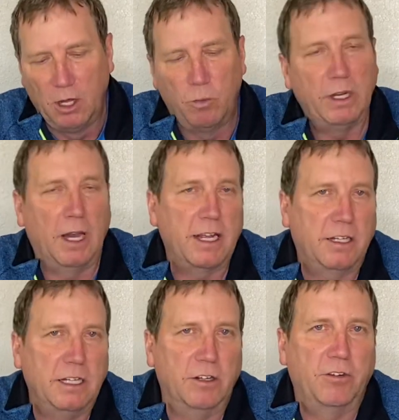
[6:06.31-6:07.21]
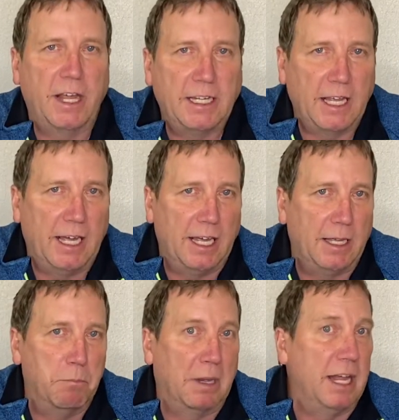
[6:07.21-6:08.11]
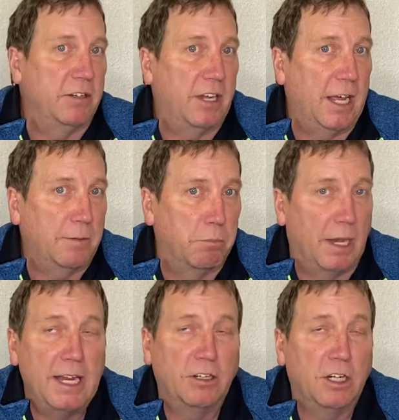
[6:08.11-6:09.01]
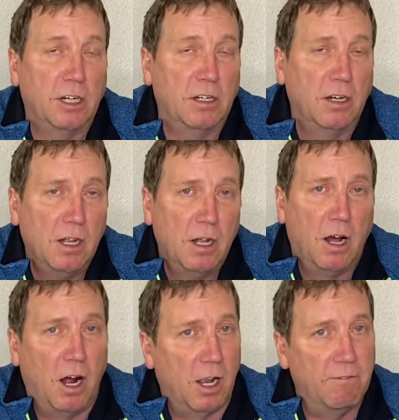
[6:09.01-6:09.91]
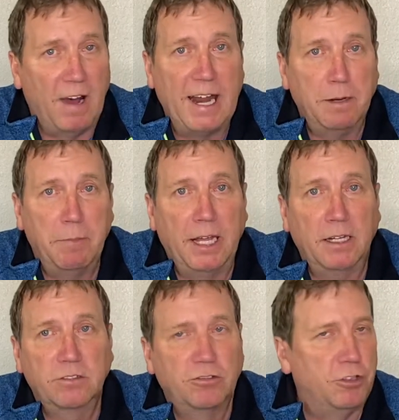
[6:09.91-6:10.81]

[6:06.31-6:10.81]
We like to either take a Blendtec blender or a Vitamix.